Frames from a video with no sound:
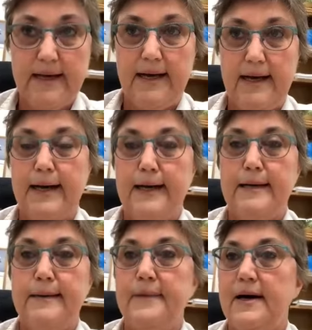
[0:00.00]

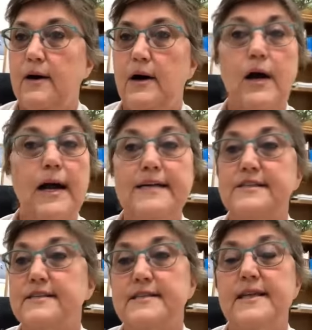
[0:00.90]
Or
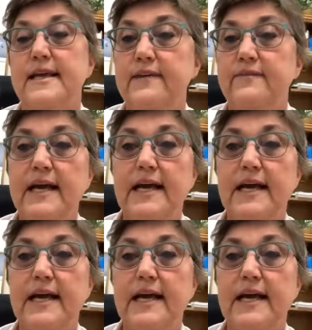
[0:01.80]
in the evening,